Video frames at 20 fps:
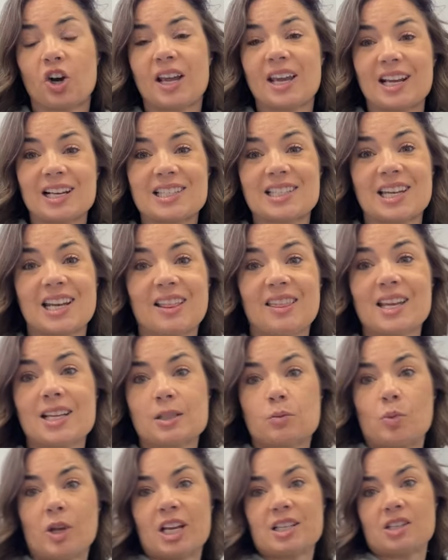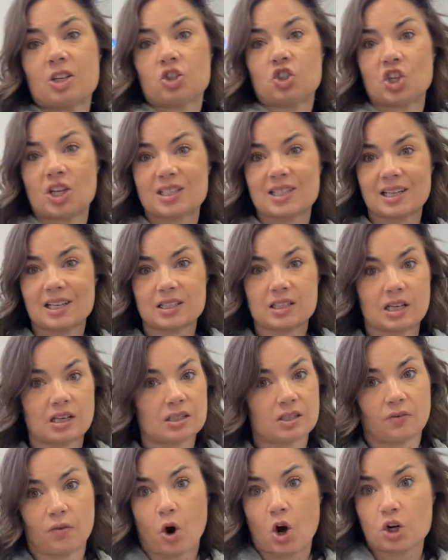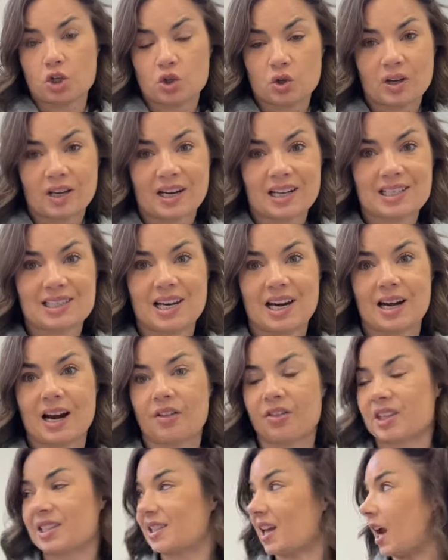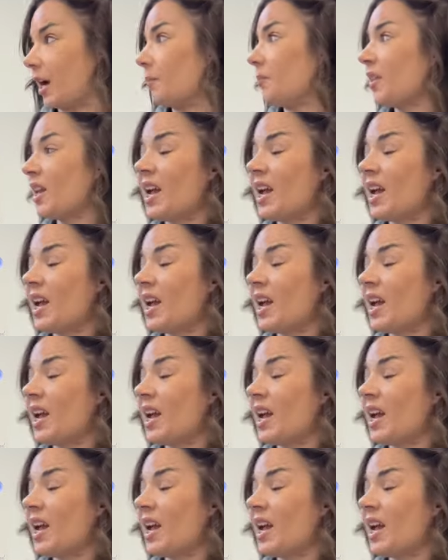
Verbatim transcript: inks in this because it just is as far as you can extend out the side.